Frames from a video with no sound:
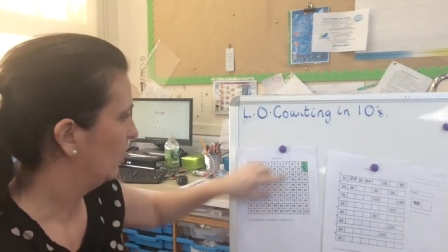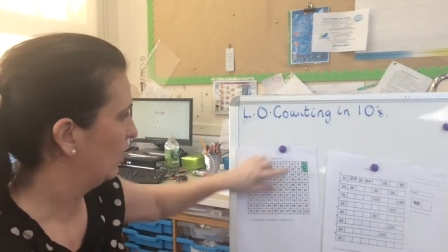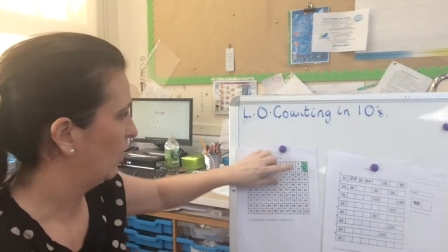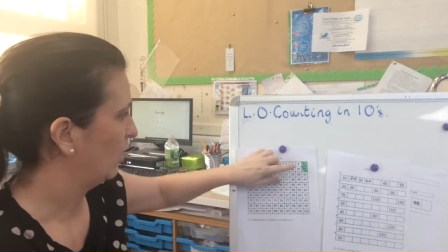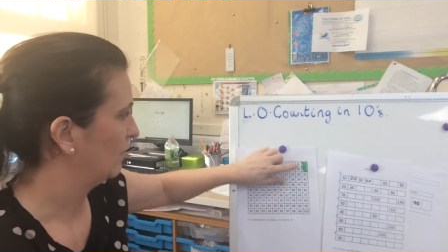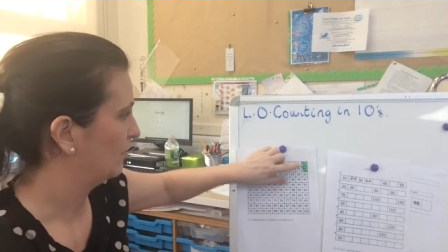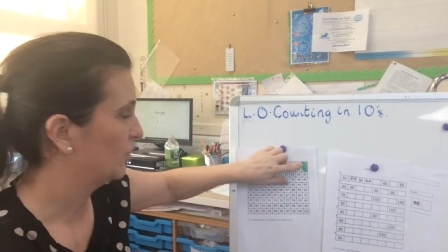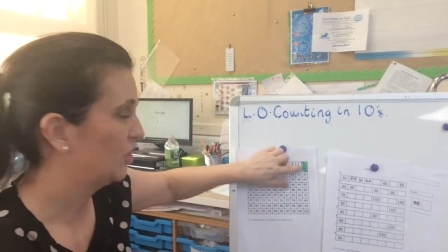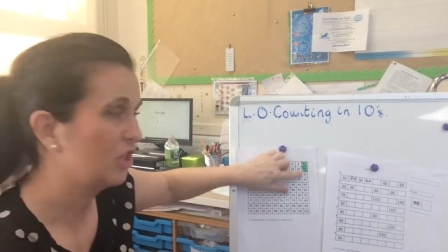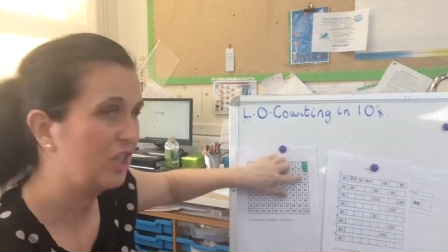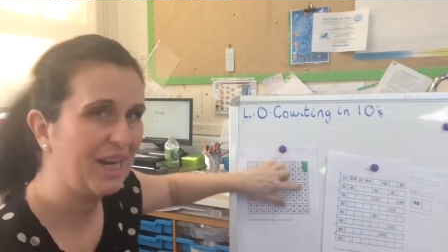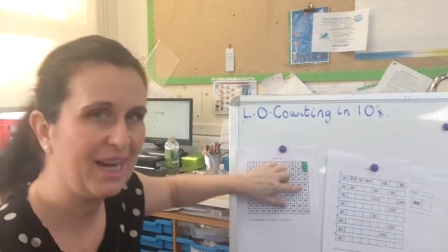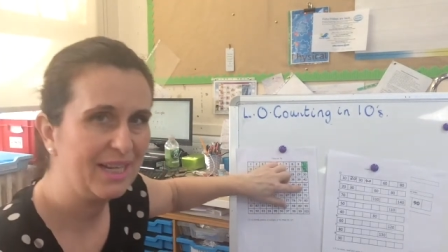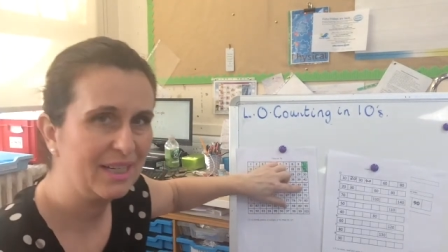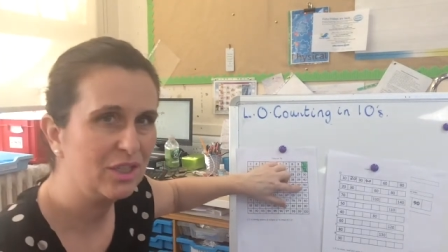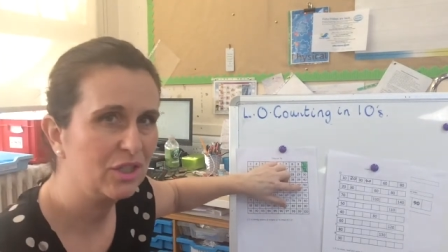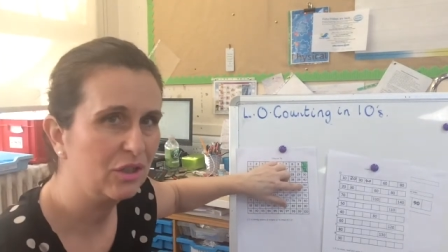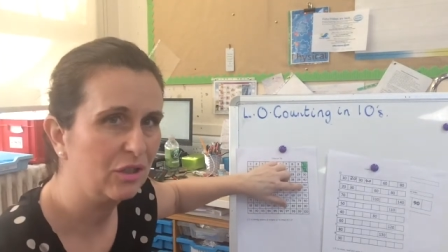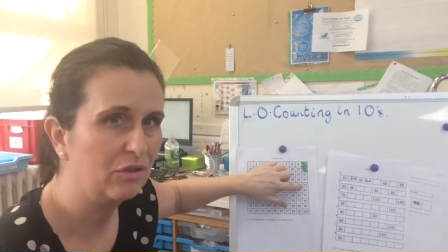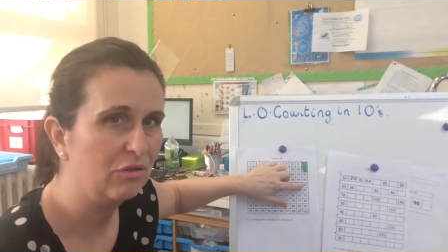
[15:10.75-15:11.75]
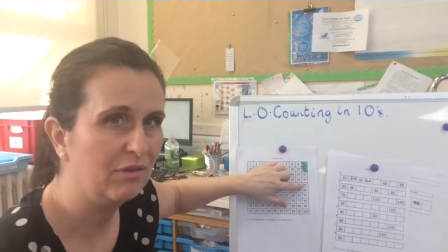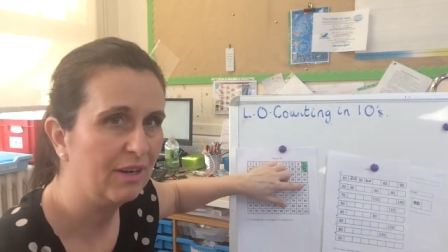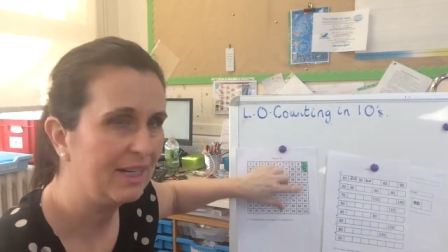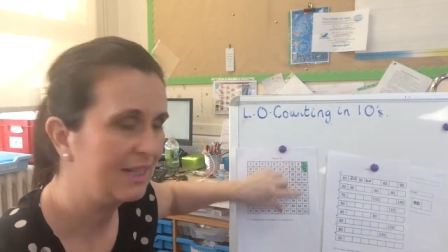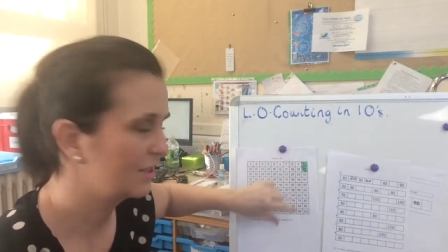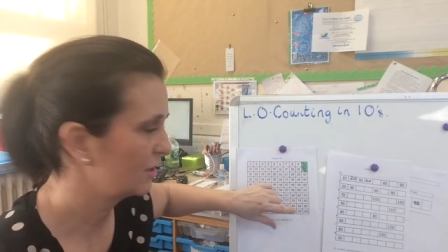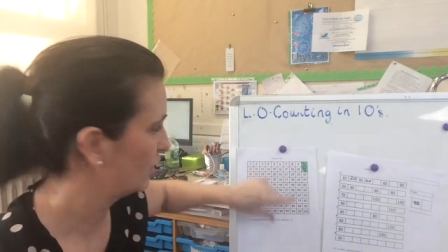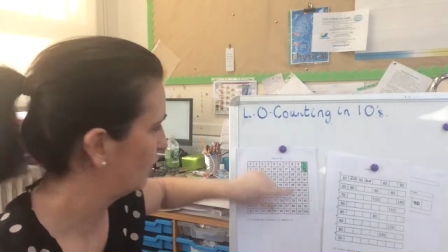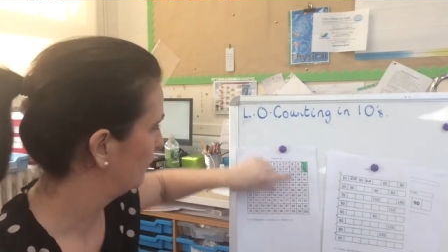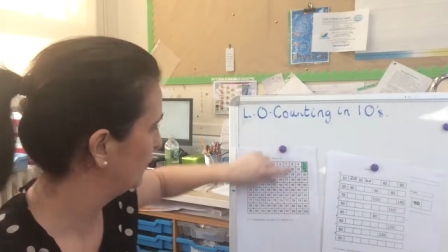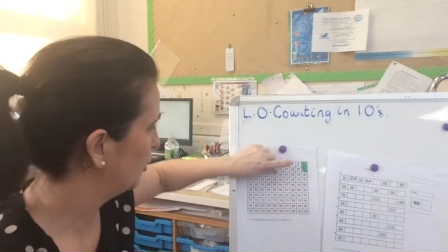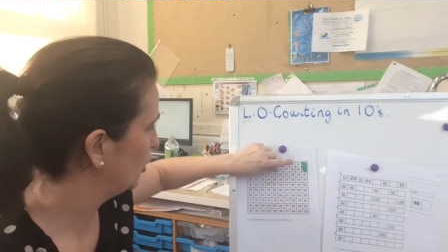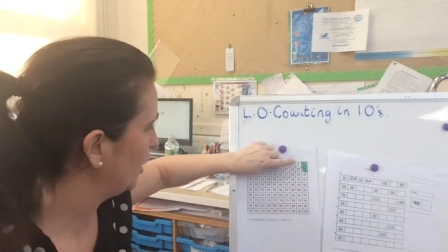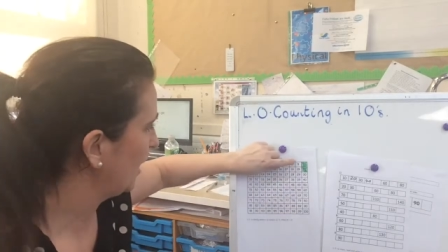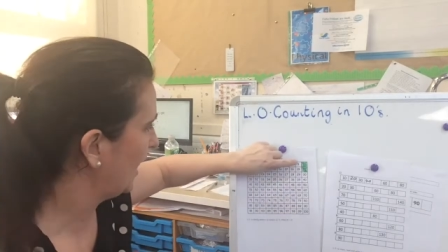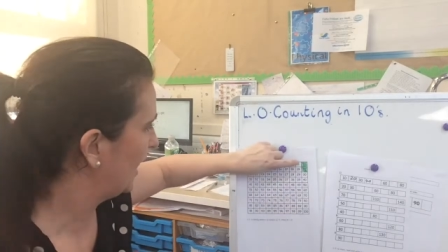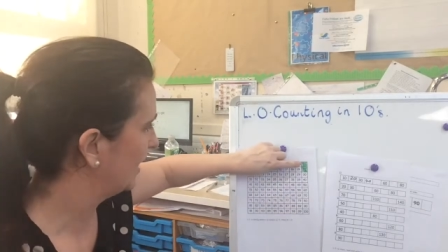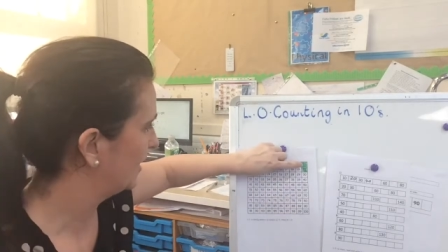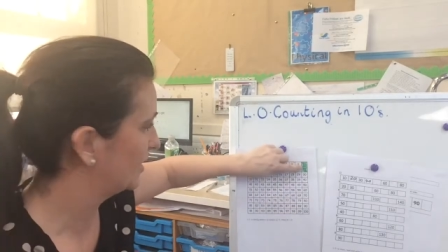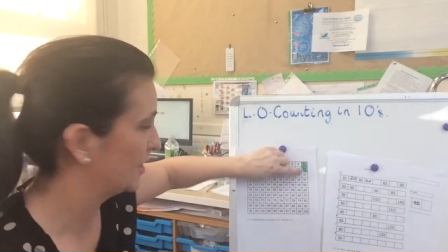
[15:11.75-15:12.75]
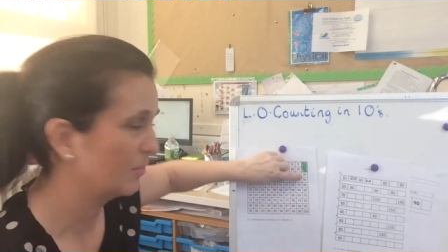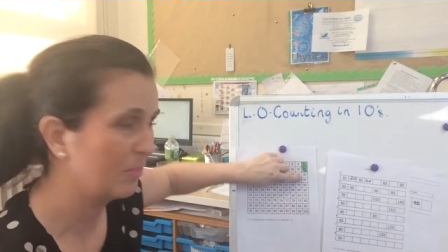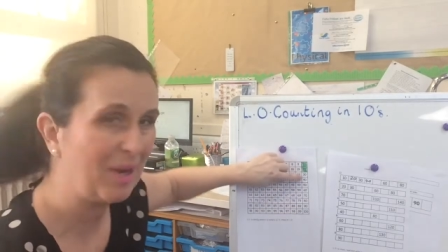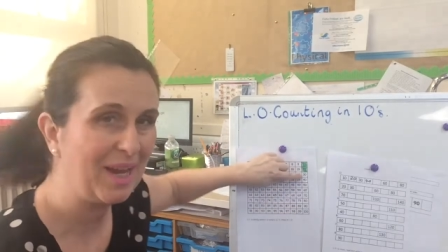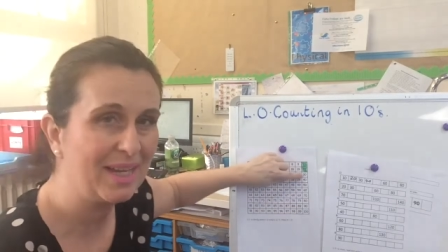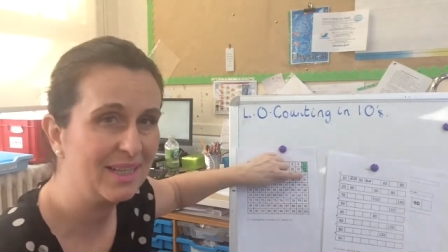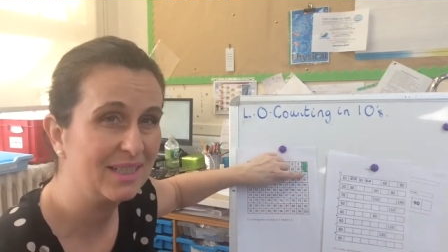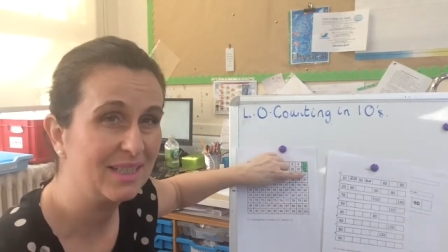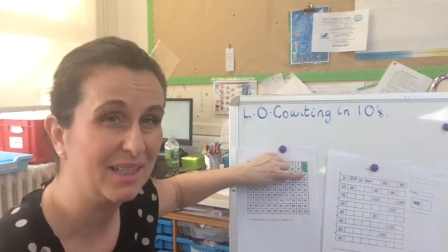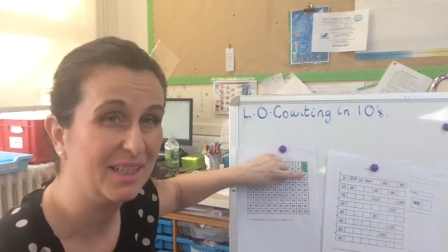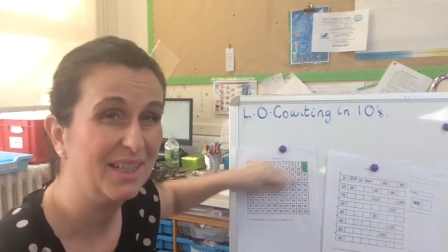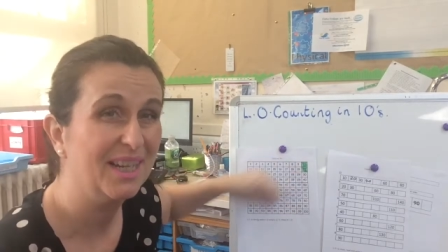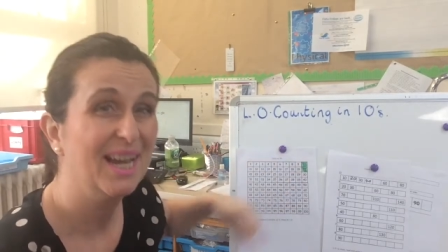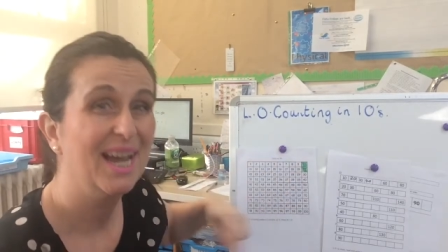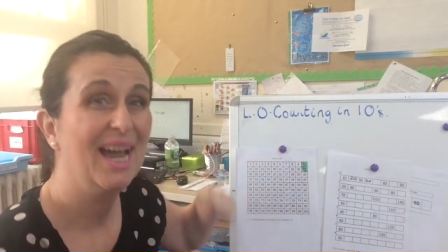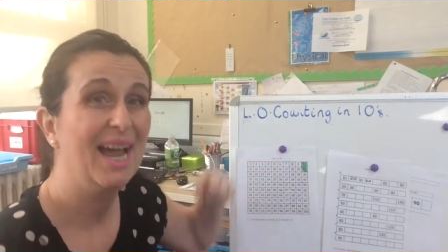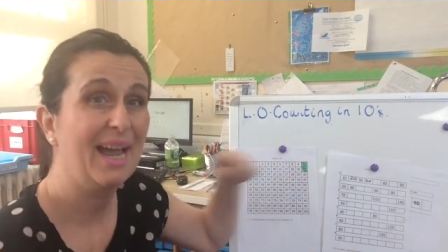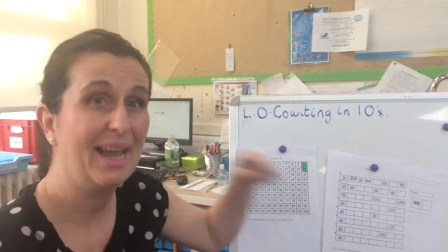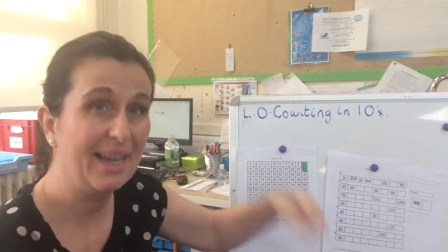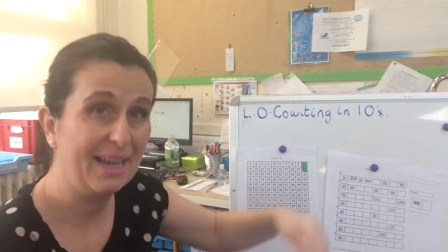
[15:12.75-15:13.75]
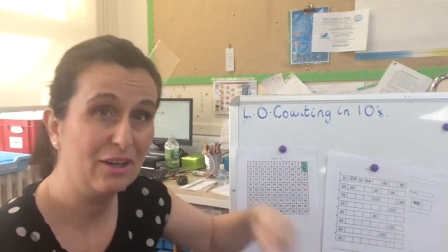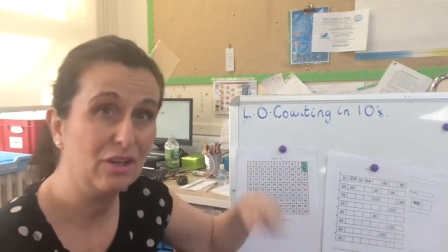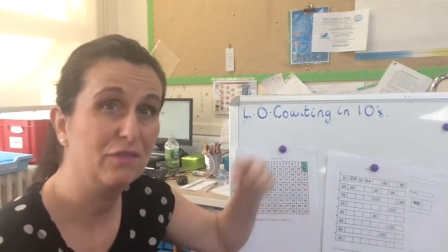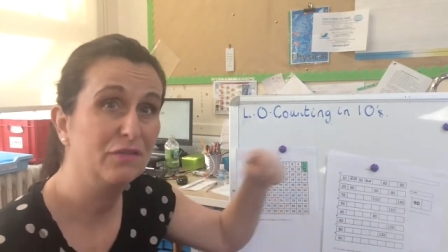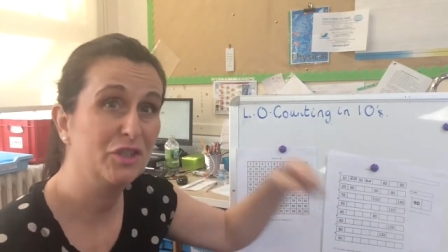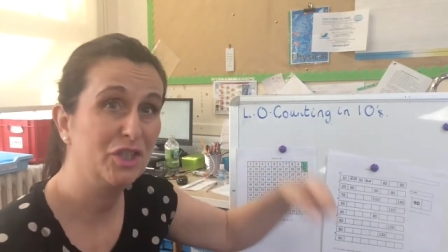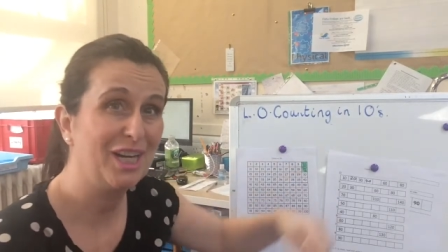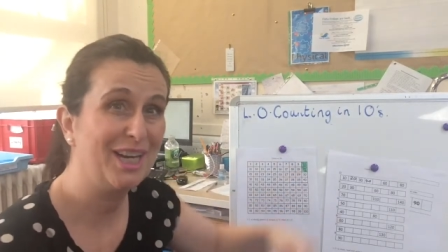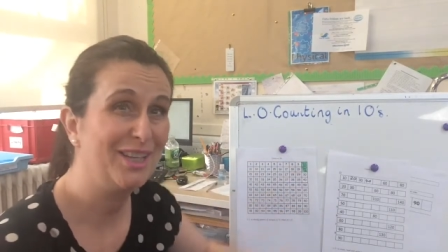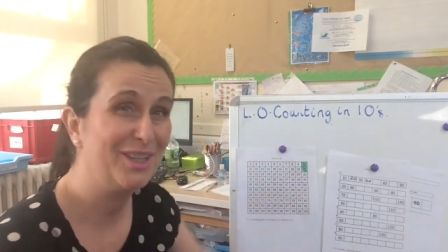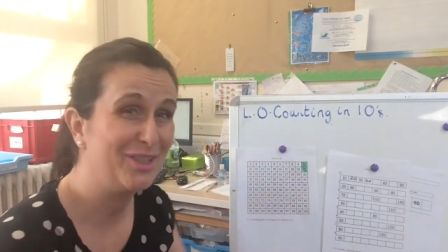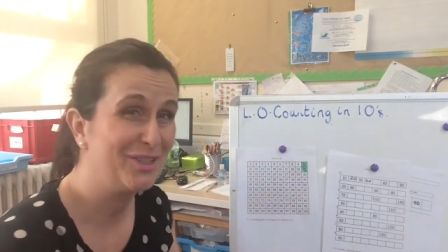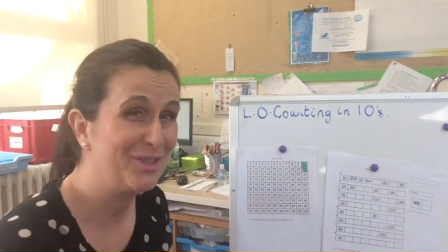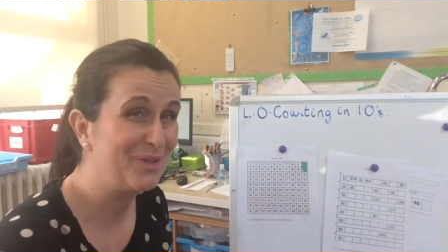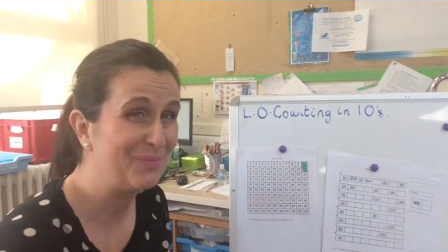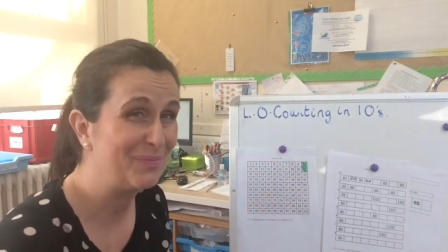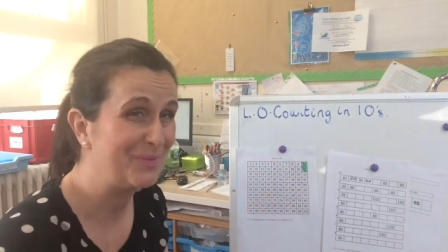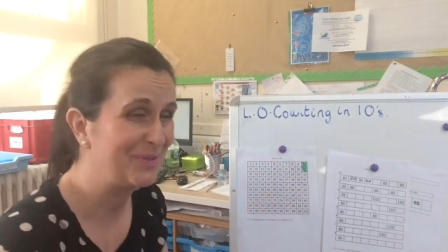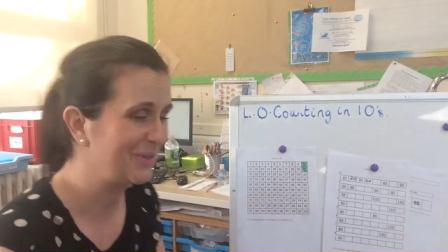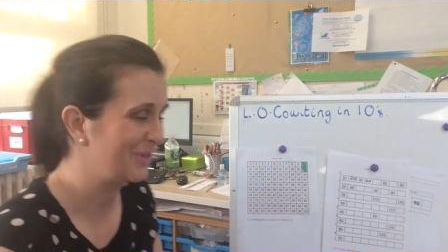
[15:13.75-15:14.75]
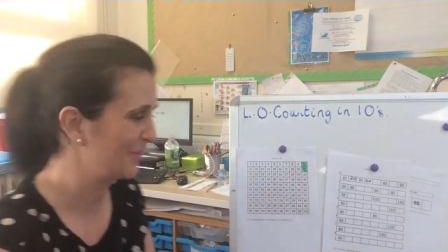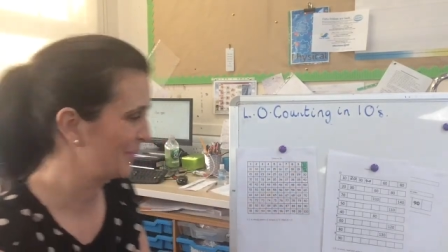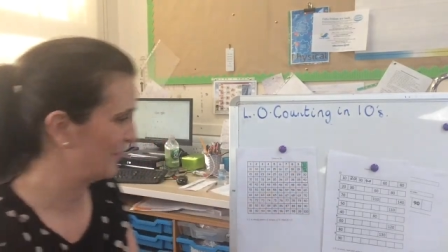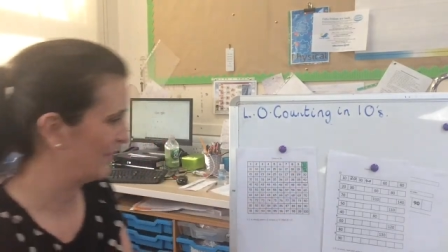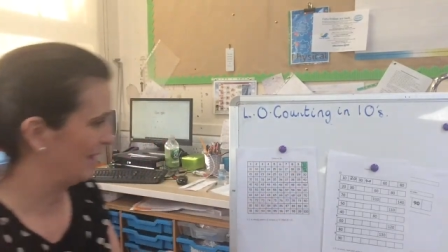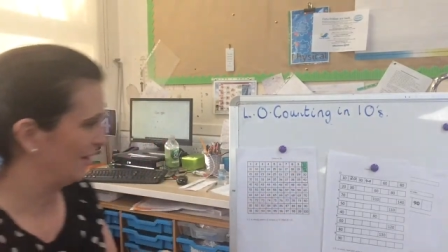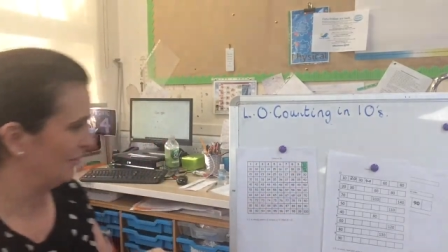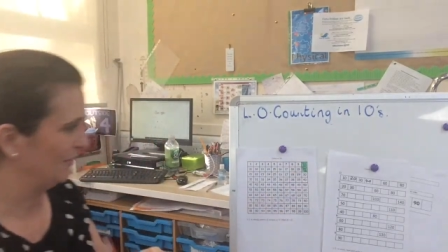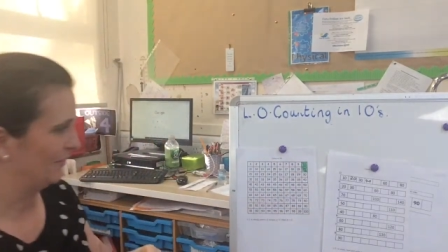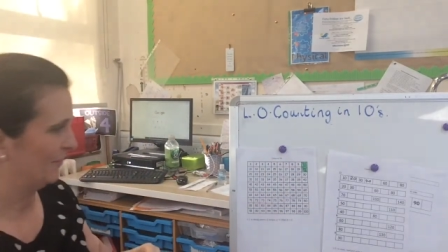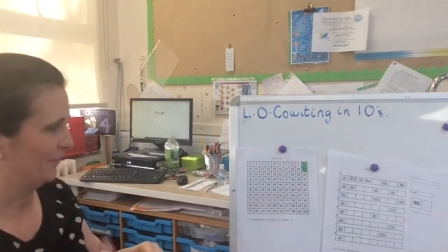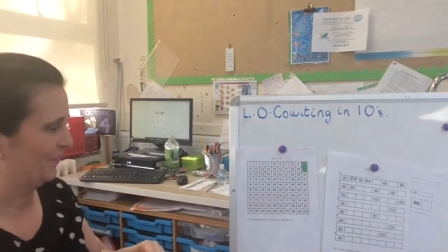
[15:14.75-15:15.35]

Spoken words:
I've checked the grid, so I've checked the pattern and I've checked the jumps as well.